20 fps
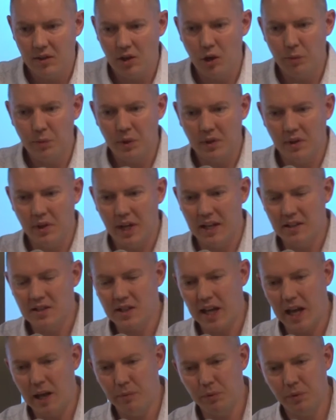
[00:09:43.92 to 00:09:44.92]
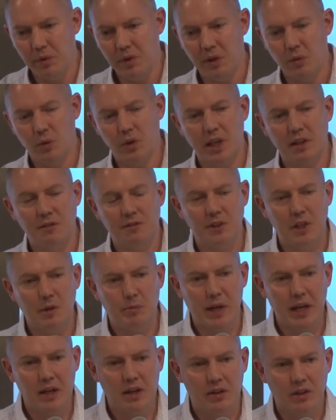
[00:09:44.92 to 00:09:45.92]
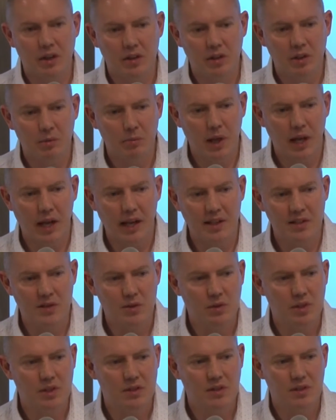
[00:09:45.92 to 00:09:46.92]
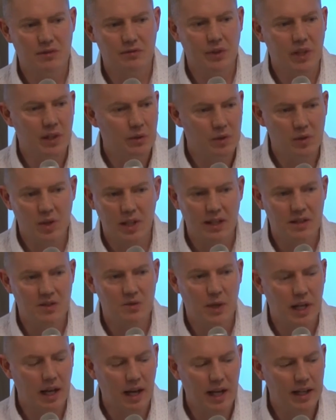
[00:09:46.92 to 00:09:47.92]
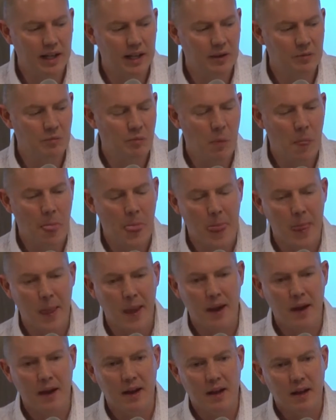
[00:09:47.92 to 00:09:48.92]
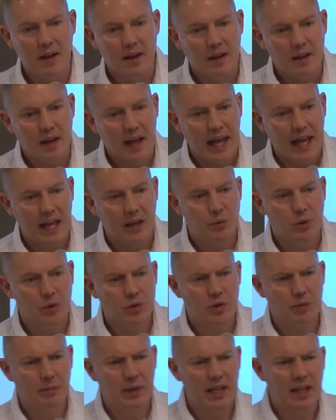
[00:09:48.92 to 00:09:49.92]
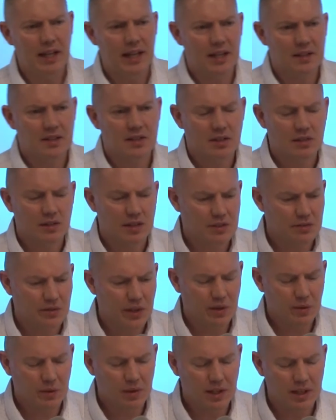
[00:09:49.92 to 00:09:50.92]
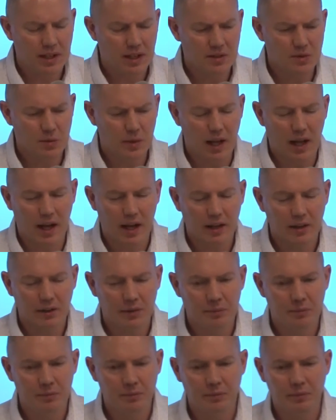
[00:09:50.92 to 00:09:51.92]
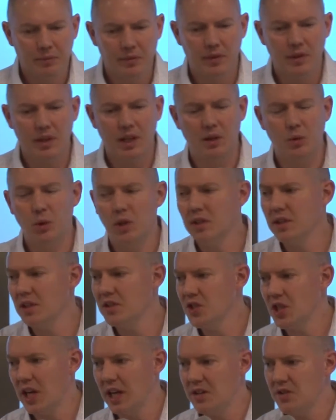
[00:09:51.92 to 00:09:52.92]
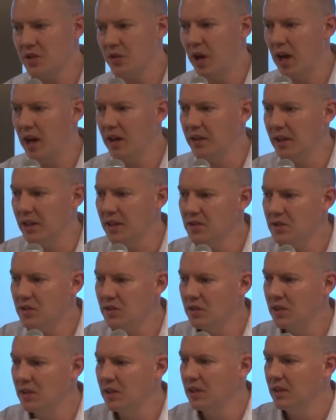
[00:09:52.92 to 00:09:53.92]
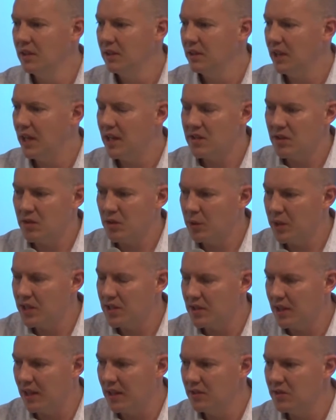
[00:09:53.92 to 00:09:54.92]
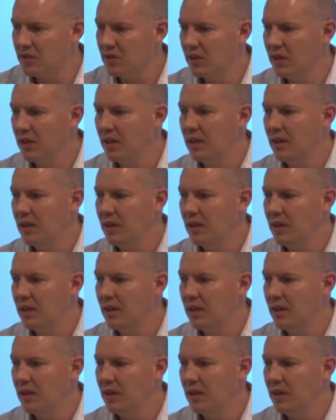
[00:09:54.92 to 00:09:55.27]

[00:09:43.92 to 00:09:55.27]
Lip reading: OpenSCAP, and we'll get feedback around compliance as frequently as we like. And we'll remediate as frequently as we like. And the world can change around us, as it always does,